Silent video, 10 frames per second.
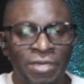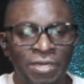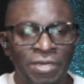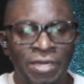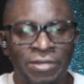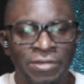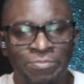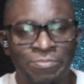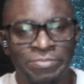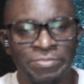And
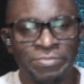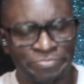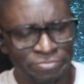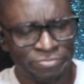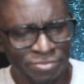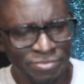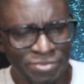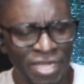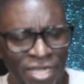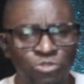I
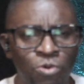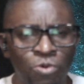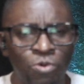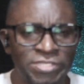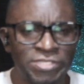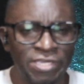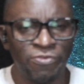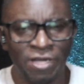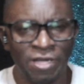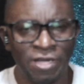just want to say, if
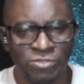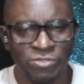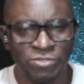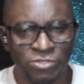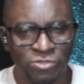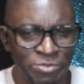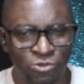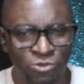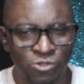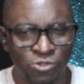you have subscribed to
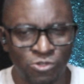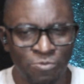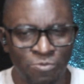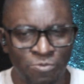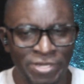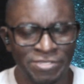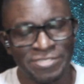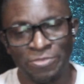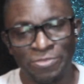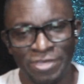my YouTube page, I
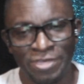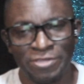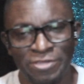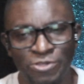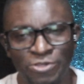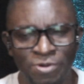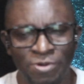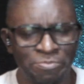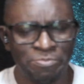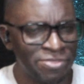say thank you, a
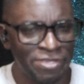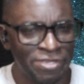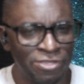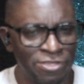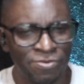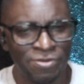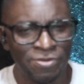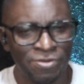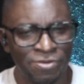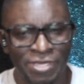big thank you.
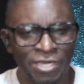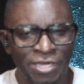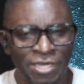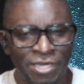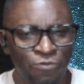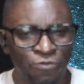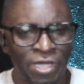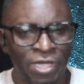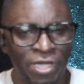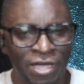If you
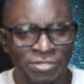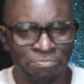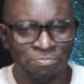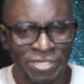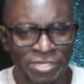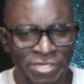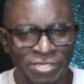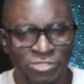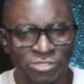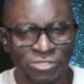haven't, please
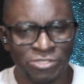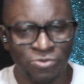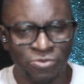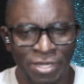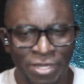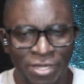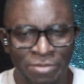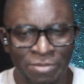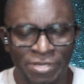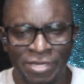subscribe,
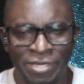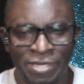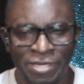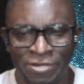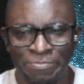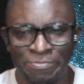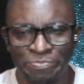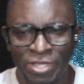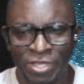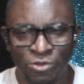and
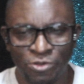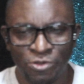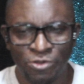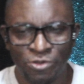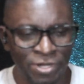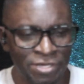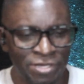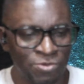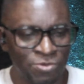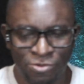don't forget to
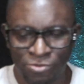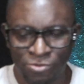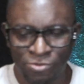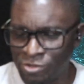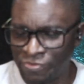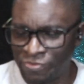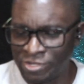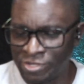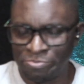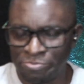click on the
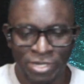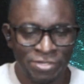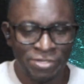notification bell,